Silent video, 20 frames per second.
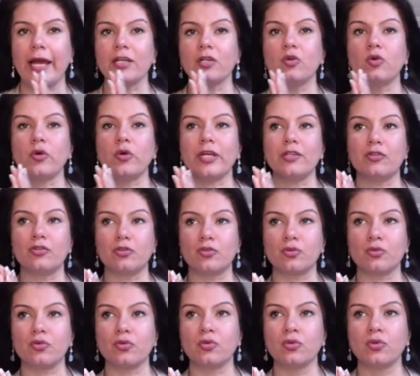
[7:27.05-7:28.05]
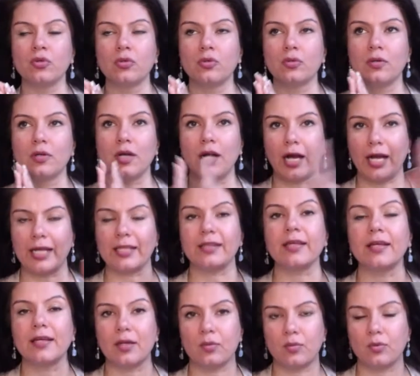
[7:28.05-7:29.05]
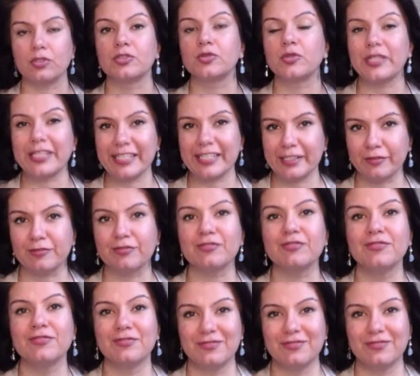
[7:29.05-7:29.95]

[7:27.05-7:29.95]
and going through, I think I want to leave,